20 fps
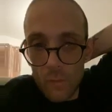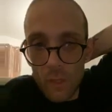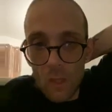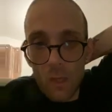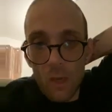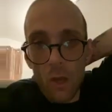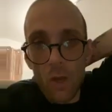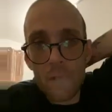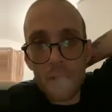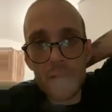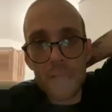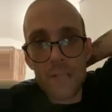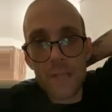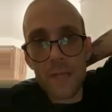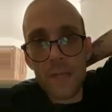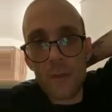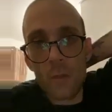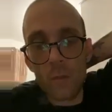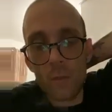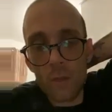I like to
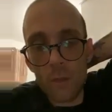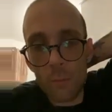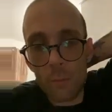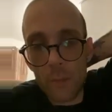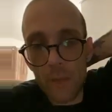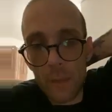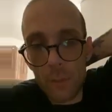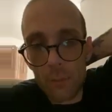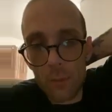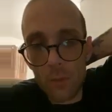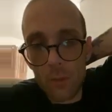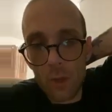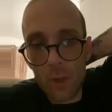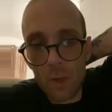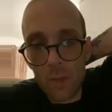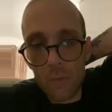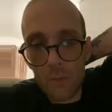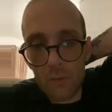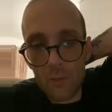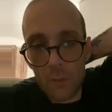see all you people. I
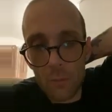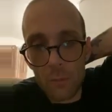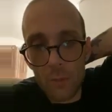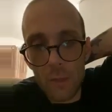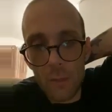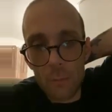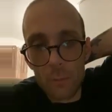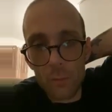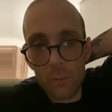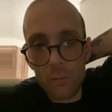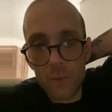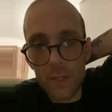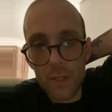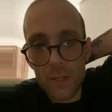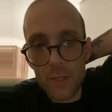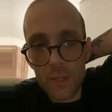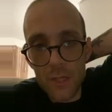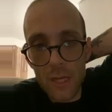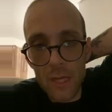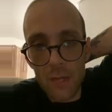like to see people
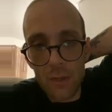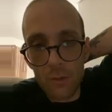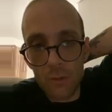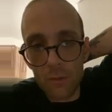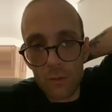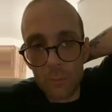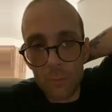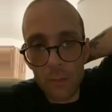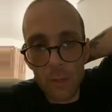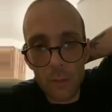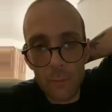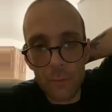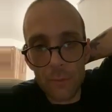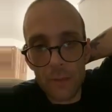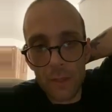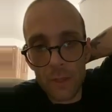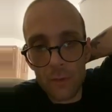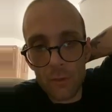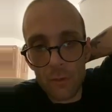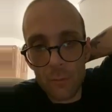reaching out to Poppy.
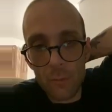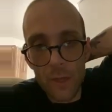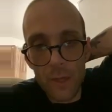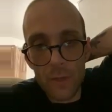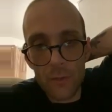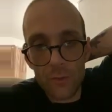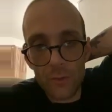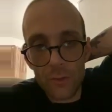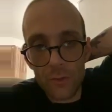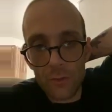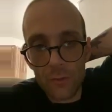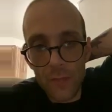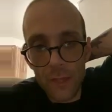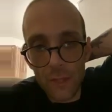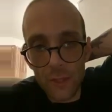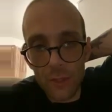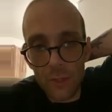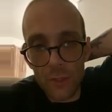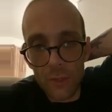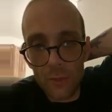That's amazing.
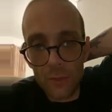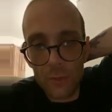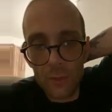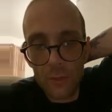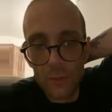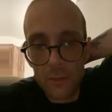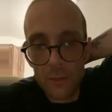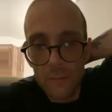Thank you.